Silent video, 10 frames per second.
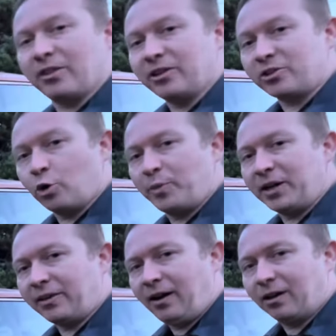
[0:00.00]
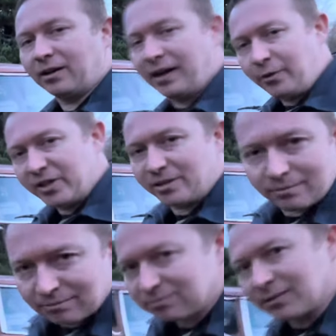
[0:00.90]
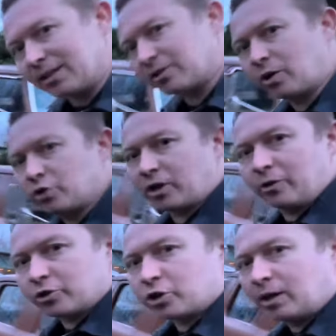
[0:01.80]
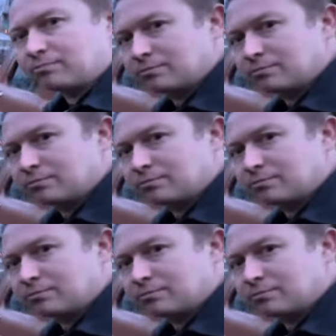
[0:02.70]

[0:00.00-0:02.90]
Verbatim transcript: the tow pig there. Anyways, let's go check out the shop.